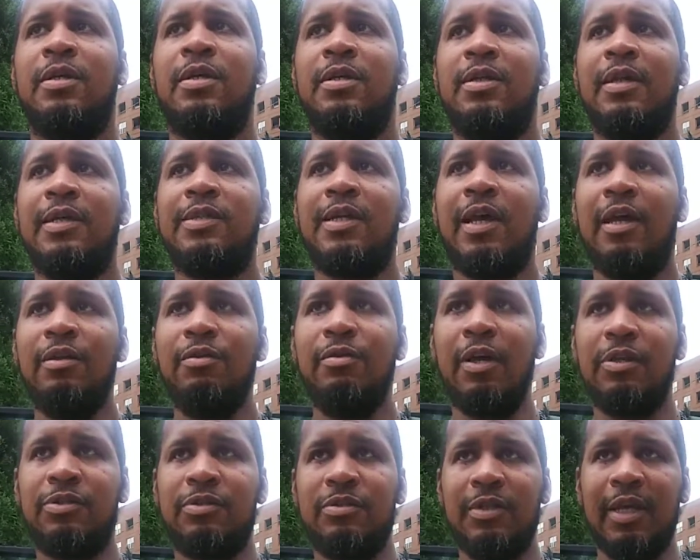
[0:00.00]
That's how
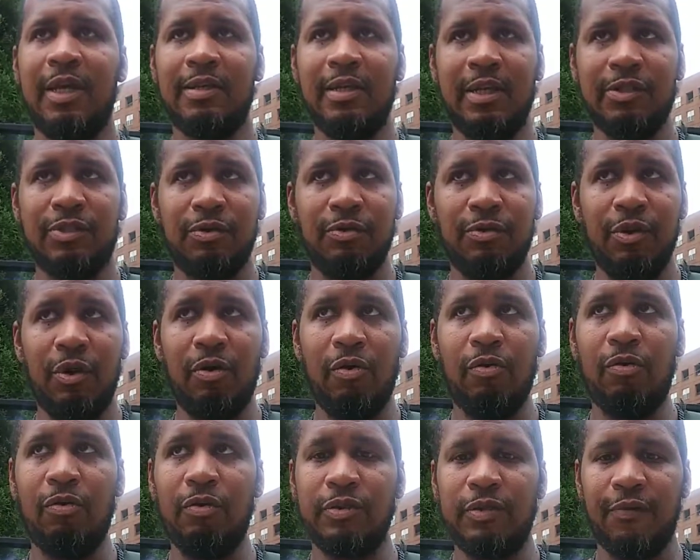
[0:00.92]
that lets you know
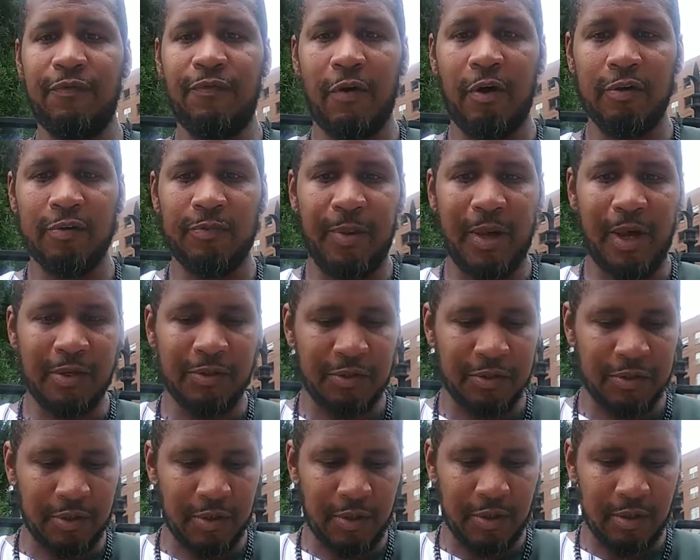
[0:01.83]
who the false
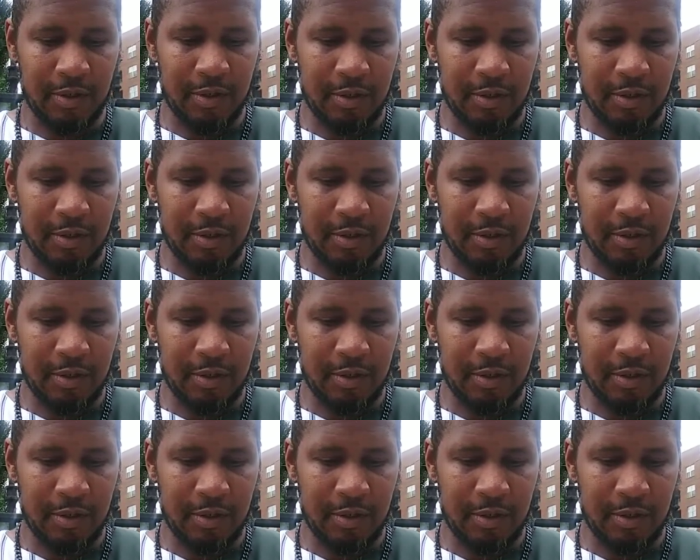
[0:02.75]
pastors are.